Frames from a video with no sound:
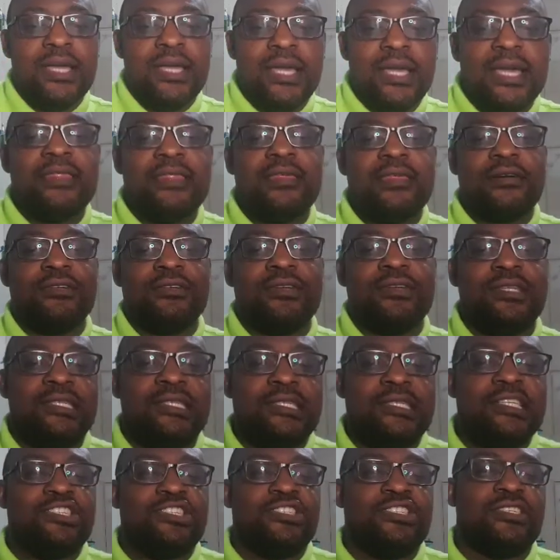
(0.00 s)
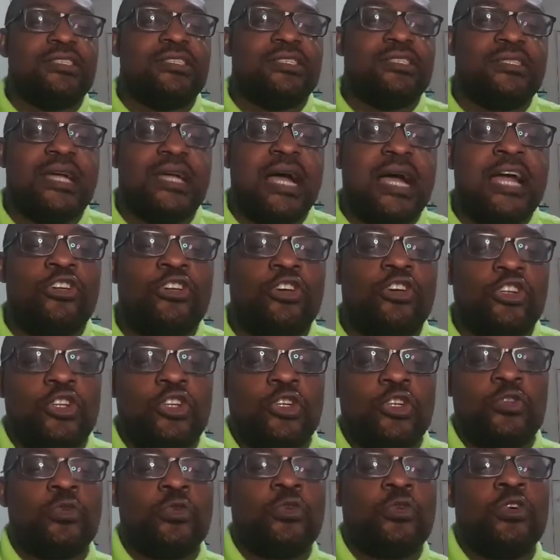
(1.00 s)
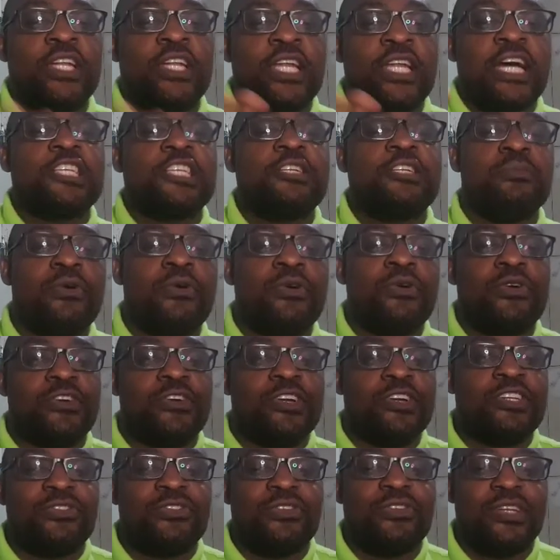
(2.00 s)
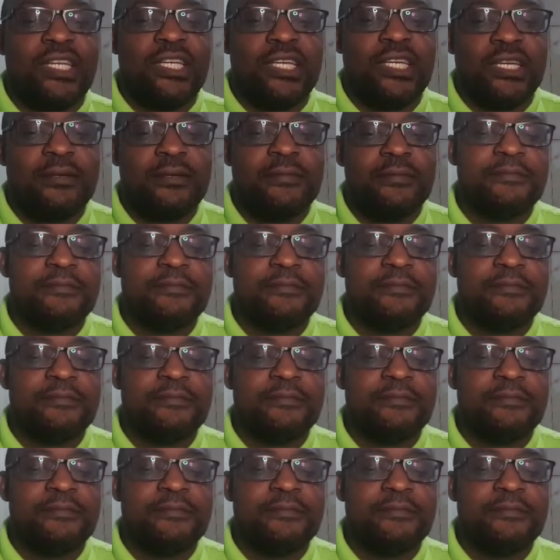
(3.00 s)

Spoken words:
ethical decisions and also to conduct moral reasoning.